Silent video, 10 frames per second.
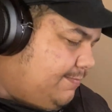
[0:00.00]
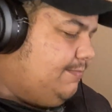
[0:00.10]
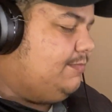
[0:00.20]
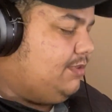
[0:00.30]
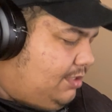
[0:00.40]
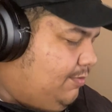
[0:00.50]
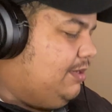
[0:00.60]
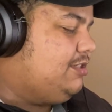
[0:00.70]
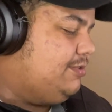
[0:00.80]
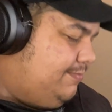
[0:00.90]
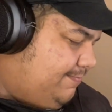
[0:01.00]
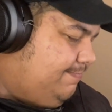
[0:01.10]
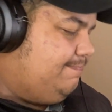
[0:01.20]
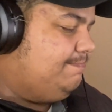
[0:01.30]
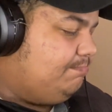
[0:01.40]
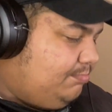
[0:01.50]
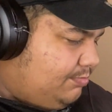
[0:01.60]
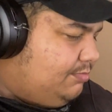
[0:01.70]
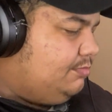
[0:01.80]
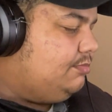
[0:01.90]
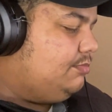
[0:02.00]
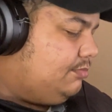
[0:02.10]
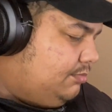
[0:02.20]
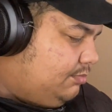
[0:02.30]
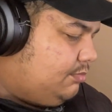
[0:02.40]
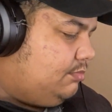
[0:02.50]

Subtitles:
Hey man, what do you think of me? I go low to high like a field of sweet and